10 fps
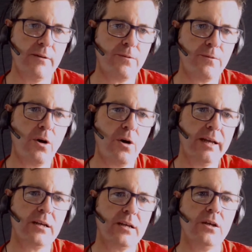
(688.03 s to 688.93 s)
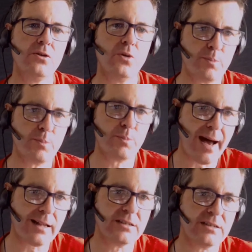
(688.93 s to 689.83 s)
and avoid those
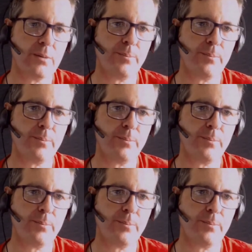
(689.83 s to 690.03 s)
battles,